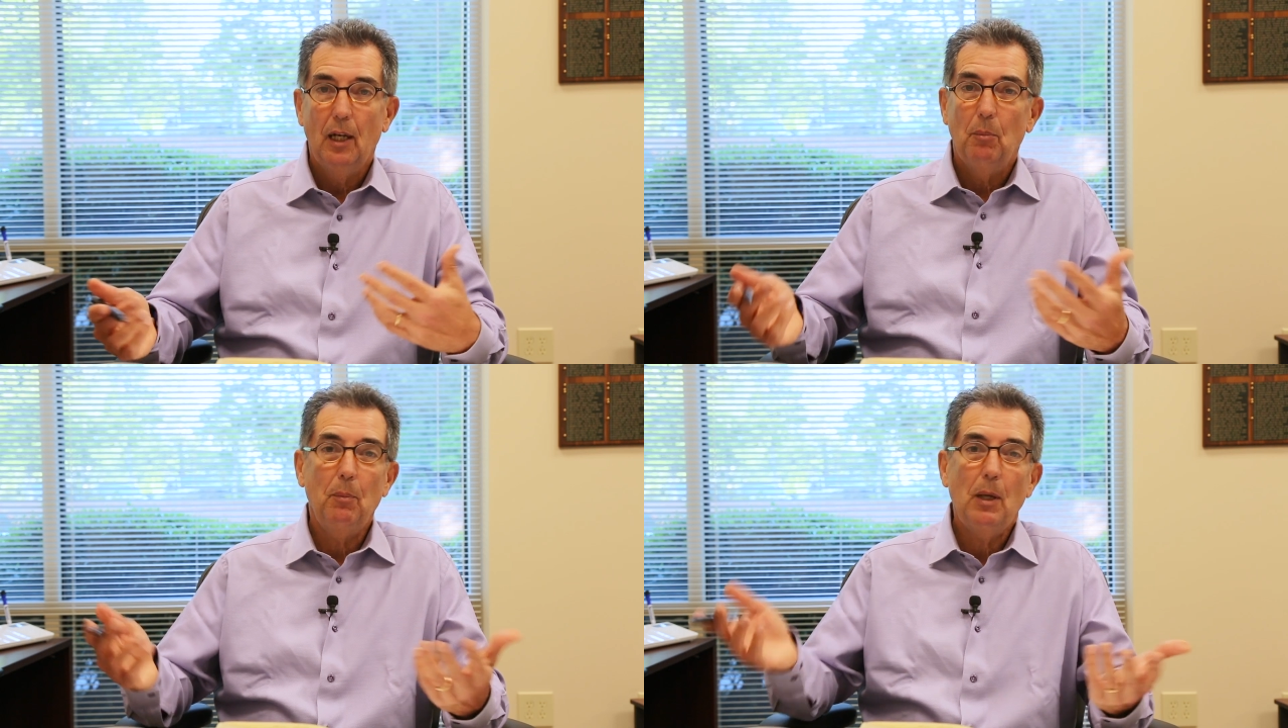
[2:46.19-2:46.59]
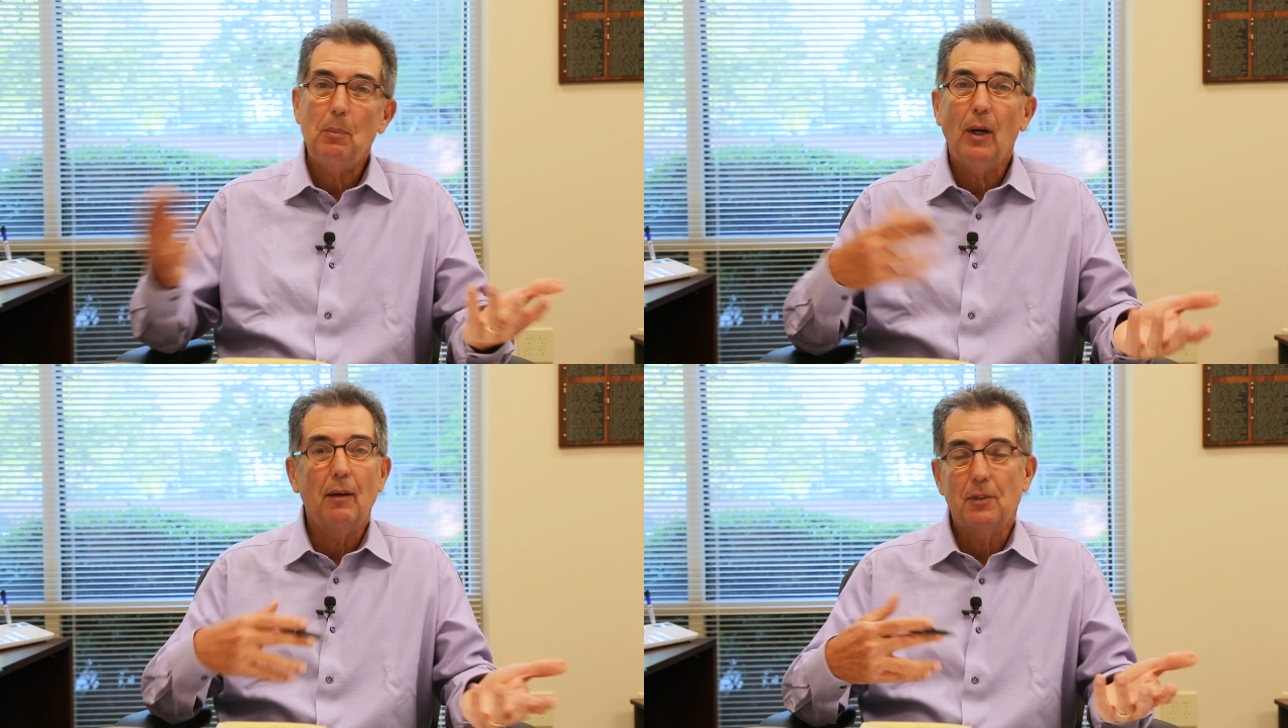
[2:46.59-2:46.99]
But
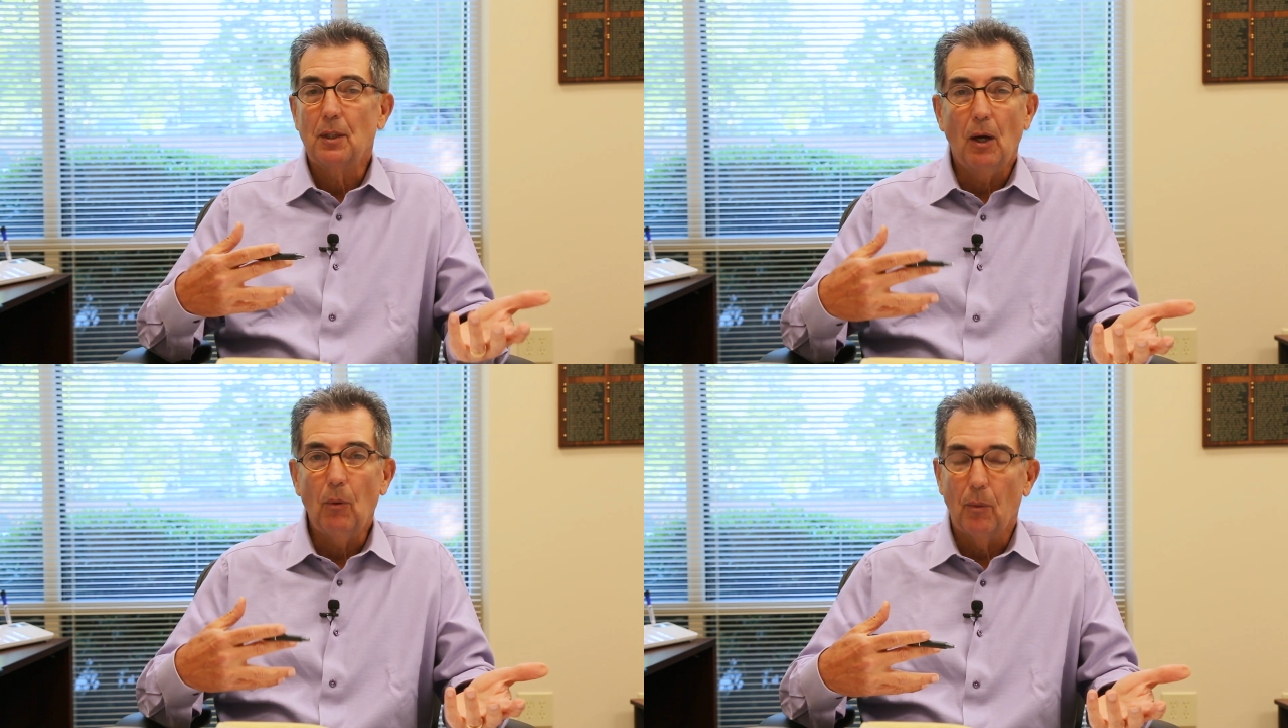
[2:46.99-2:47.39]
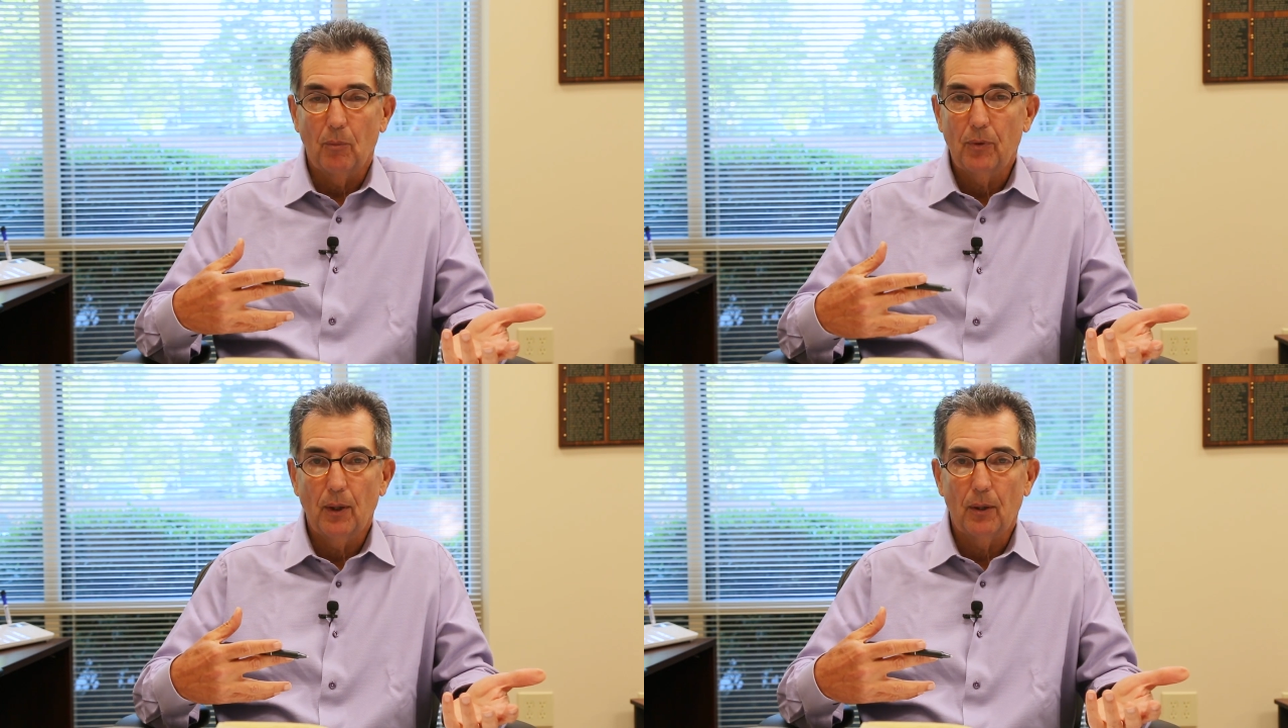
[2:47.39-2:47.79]
people have to know them
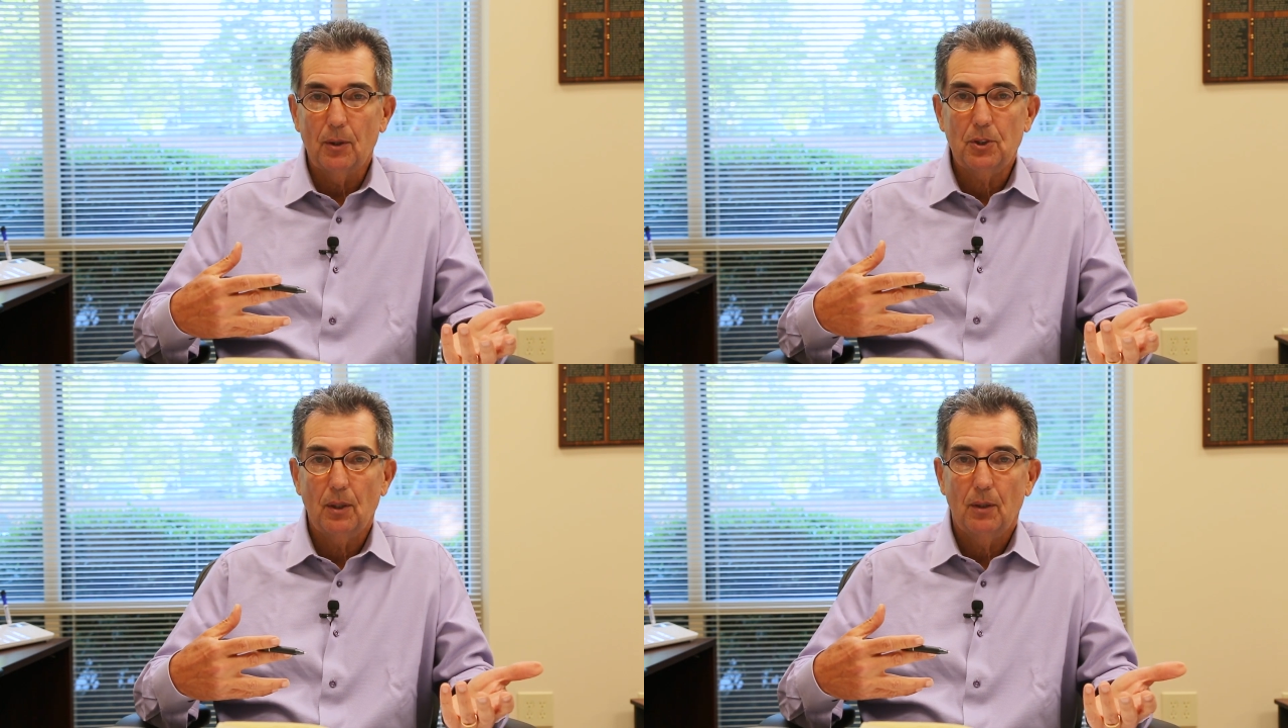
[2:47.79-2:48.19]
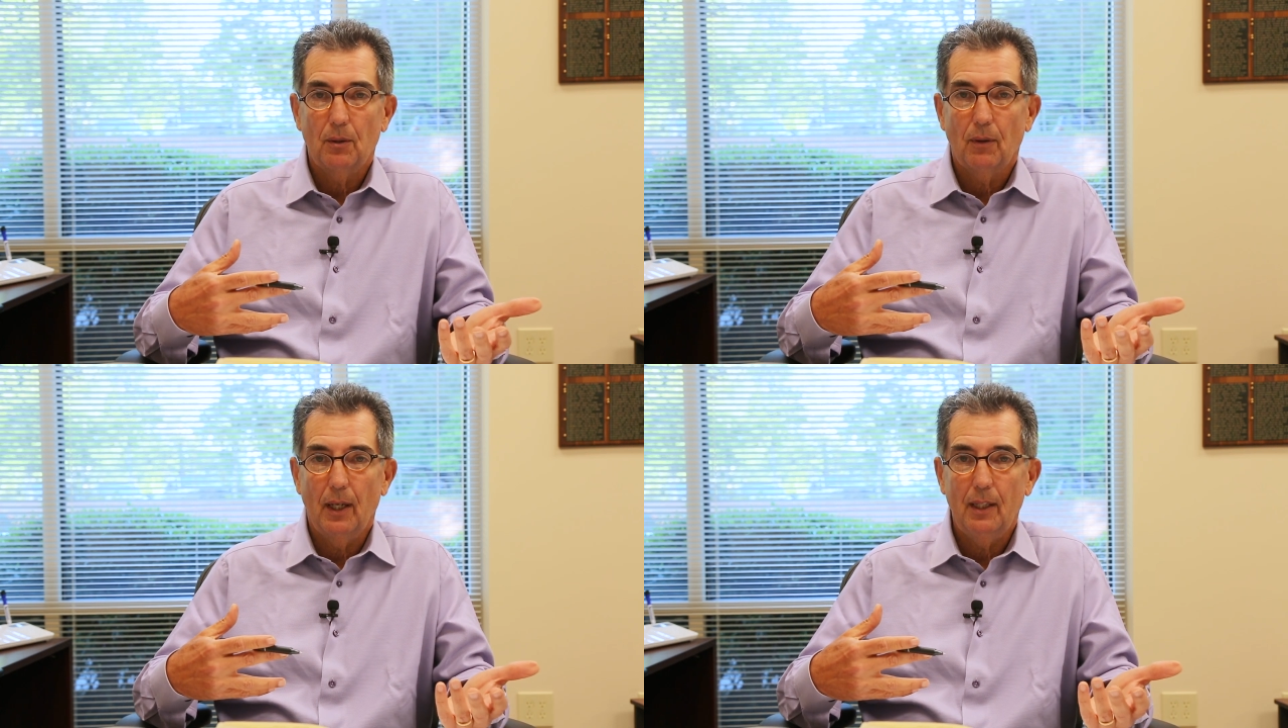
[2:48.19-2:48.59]
first,
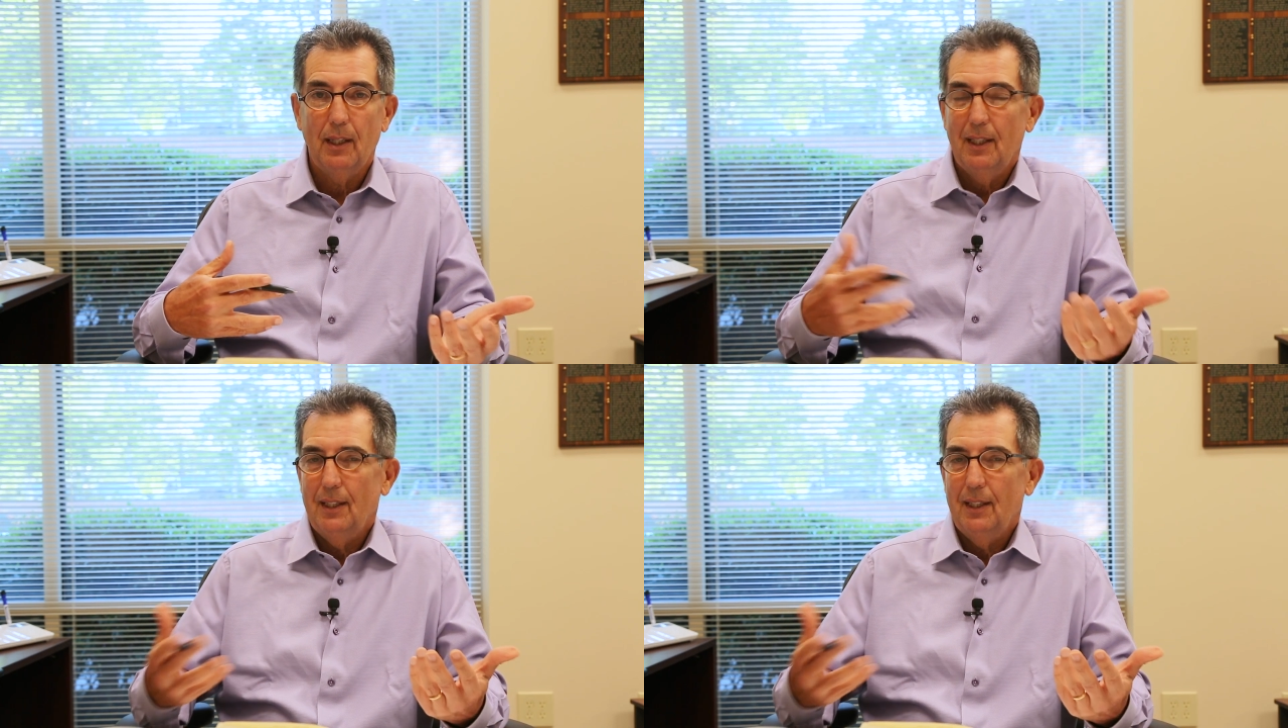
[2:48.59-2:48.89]
right?